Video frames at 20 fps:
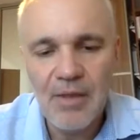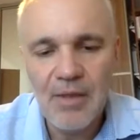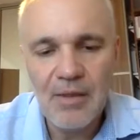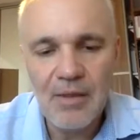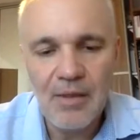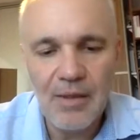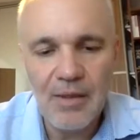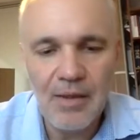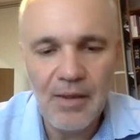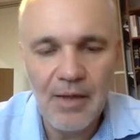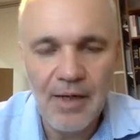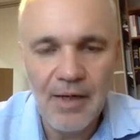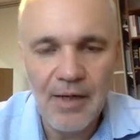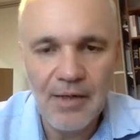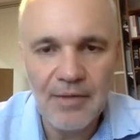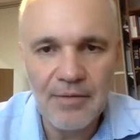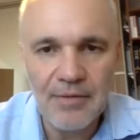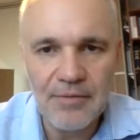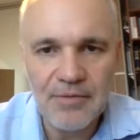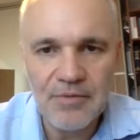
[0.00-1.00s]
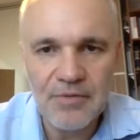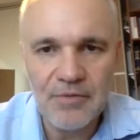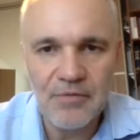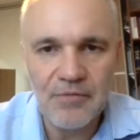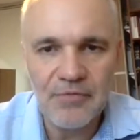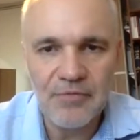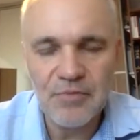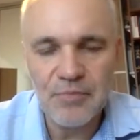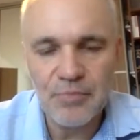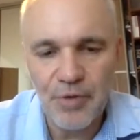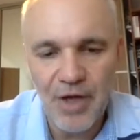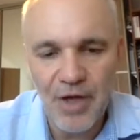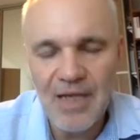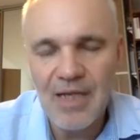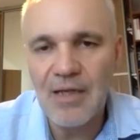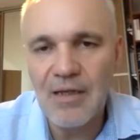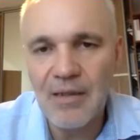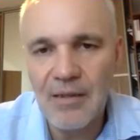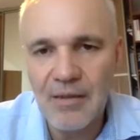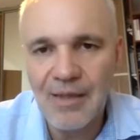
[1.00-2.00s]
are sort of
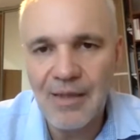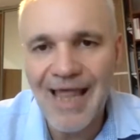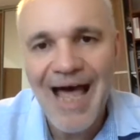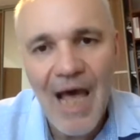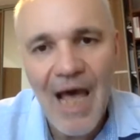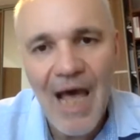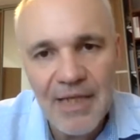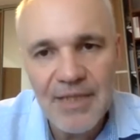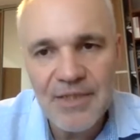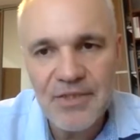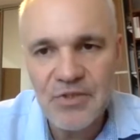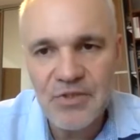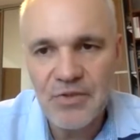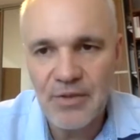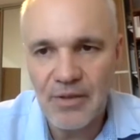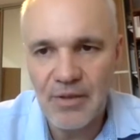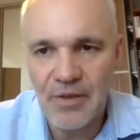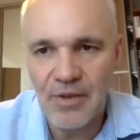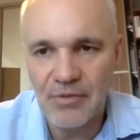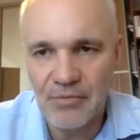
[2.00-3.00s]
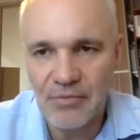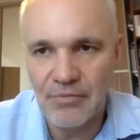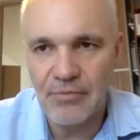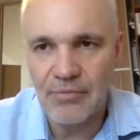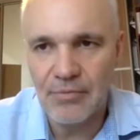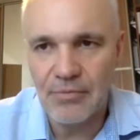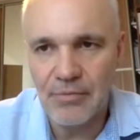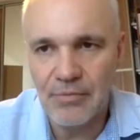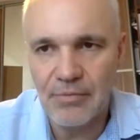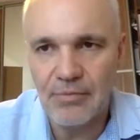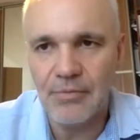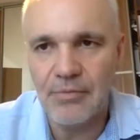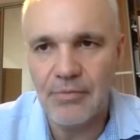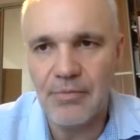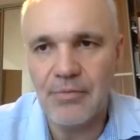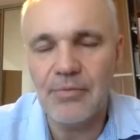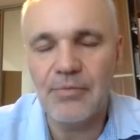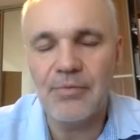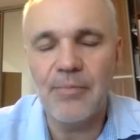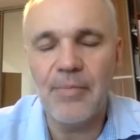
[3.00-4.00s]
spreading lies
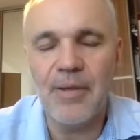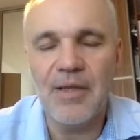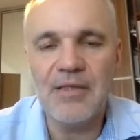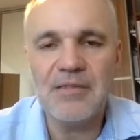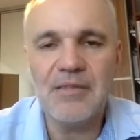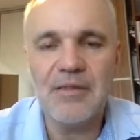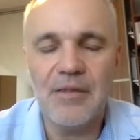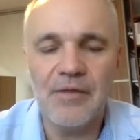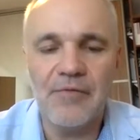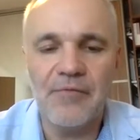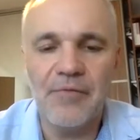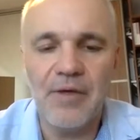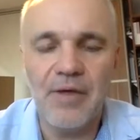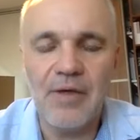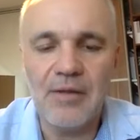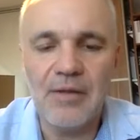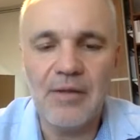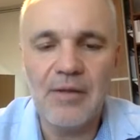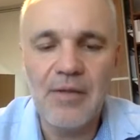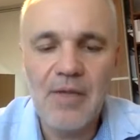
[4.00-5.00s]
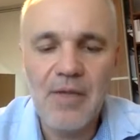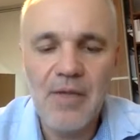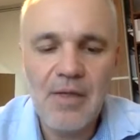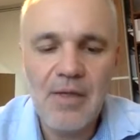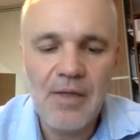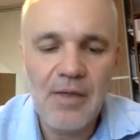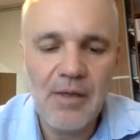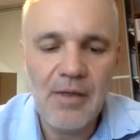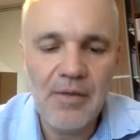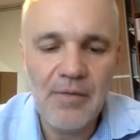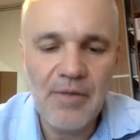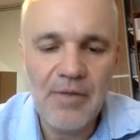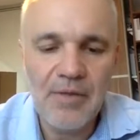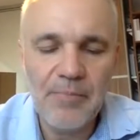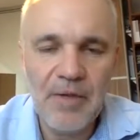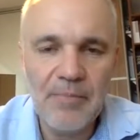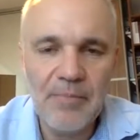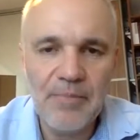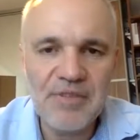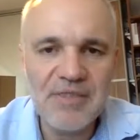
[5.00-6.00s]
to basically work with
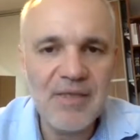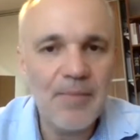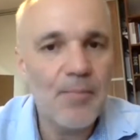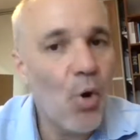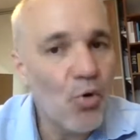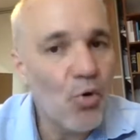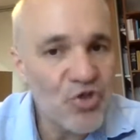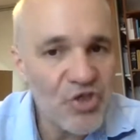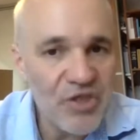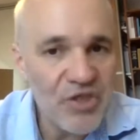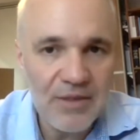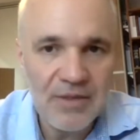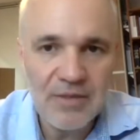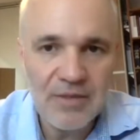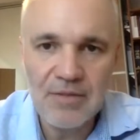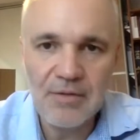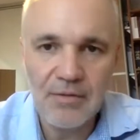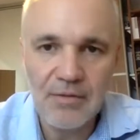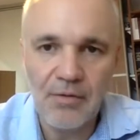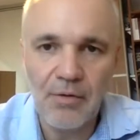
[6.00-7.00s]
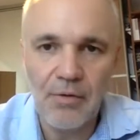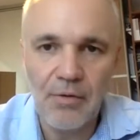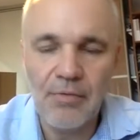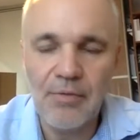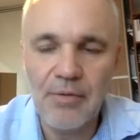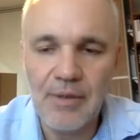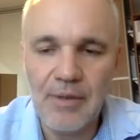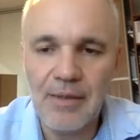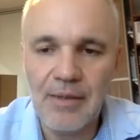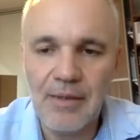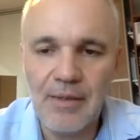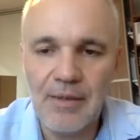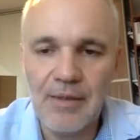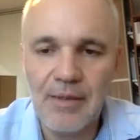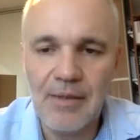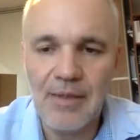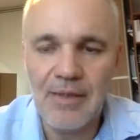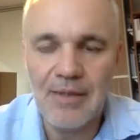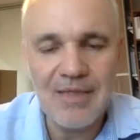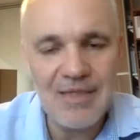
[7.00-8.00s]
people's emotions,
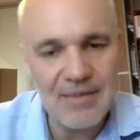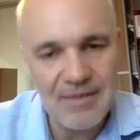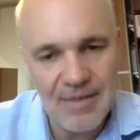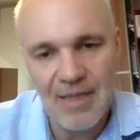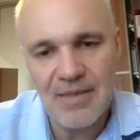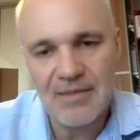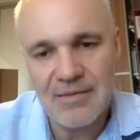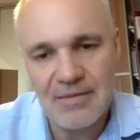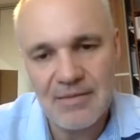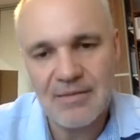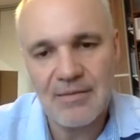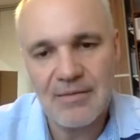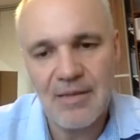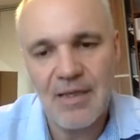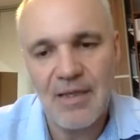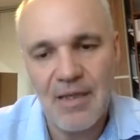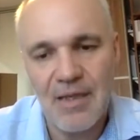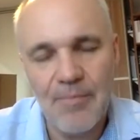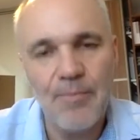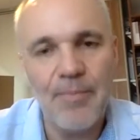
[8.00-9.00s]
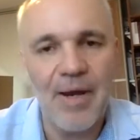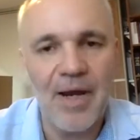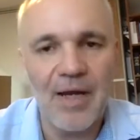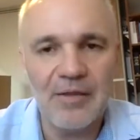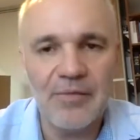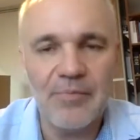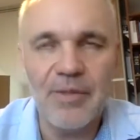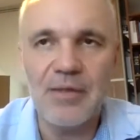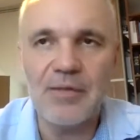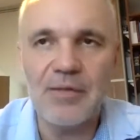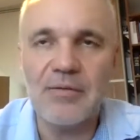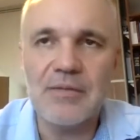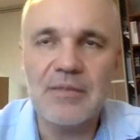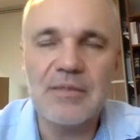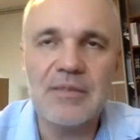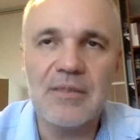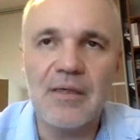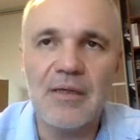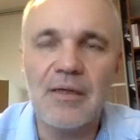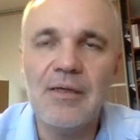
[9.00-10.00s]
that this has an impact,
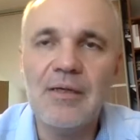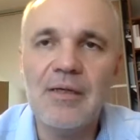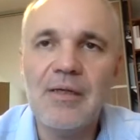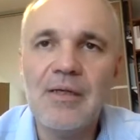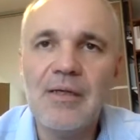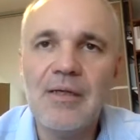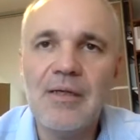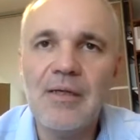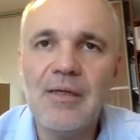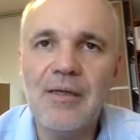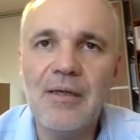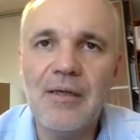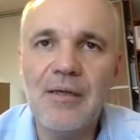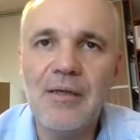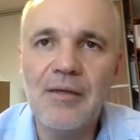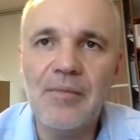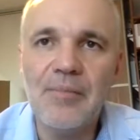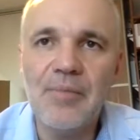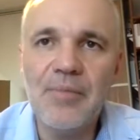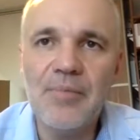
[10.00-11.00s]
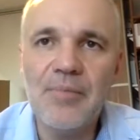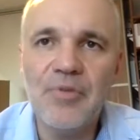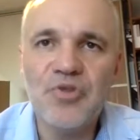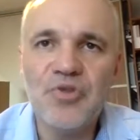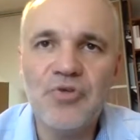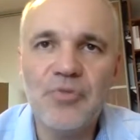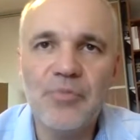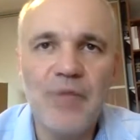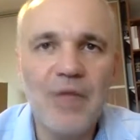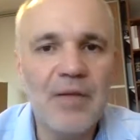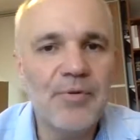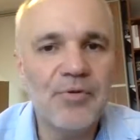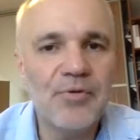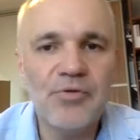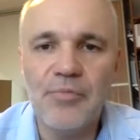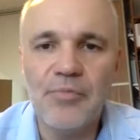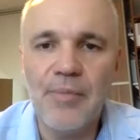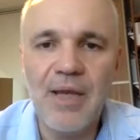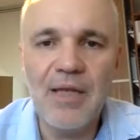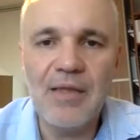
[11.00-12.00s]
because people should be able
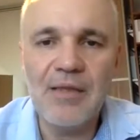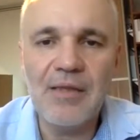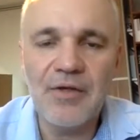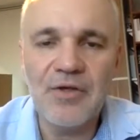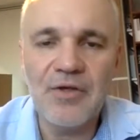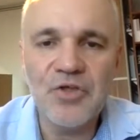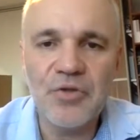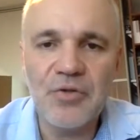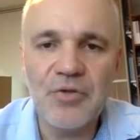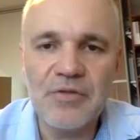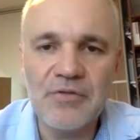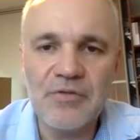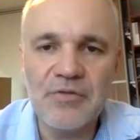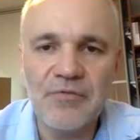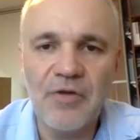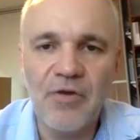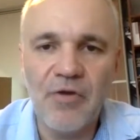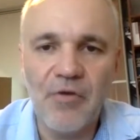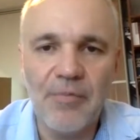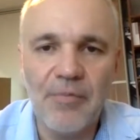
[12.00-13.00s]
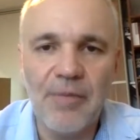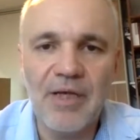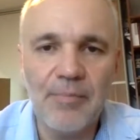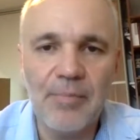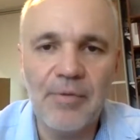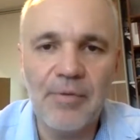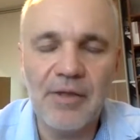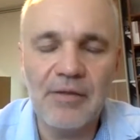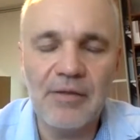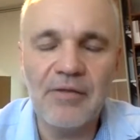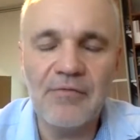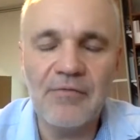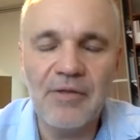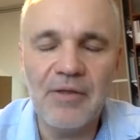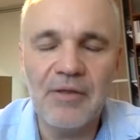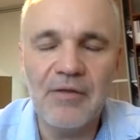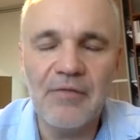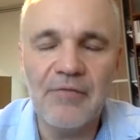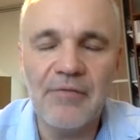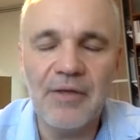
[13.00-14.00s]
to make their choice free of manipulative
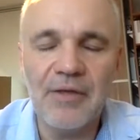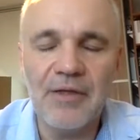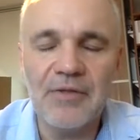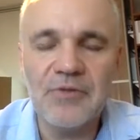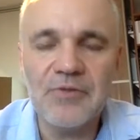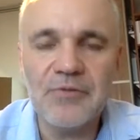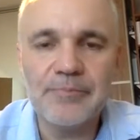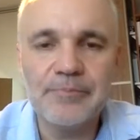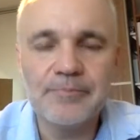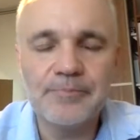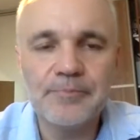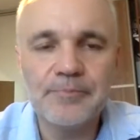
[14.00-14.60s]
interference.